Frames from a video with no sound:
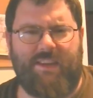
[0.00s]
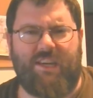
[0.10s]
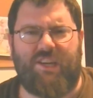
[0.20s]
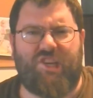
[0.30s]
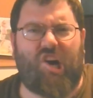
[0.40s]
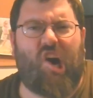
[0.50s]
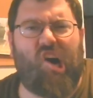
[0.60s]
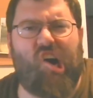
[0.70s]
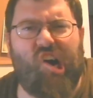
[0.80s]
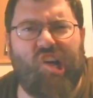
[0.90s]

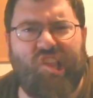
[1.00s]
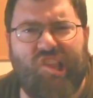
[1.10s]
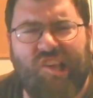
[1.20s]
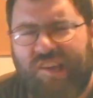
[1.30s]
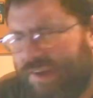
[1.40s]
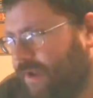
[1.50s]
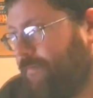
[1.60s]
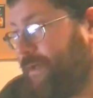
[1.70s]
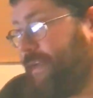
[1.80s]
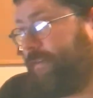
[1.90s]
Gone. But
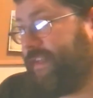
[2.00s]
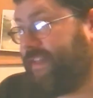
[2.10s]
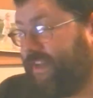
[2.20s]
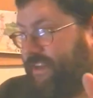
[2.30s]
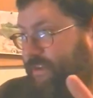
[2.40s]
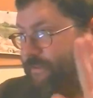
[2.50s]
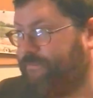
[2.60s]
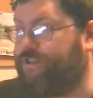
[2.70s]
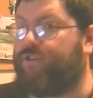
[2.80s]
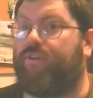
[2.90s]
anyway, thank you for
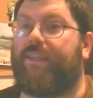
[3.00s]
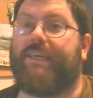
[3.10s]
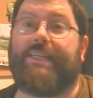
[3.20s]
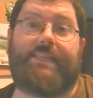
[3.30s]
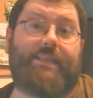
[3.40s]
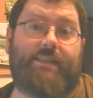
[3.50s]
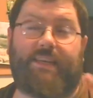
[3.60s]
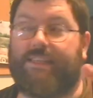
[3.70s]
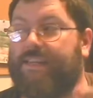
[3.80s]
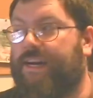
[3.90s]
joining. Until next
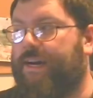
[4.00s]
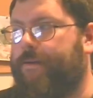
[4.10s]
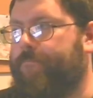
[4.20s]
time.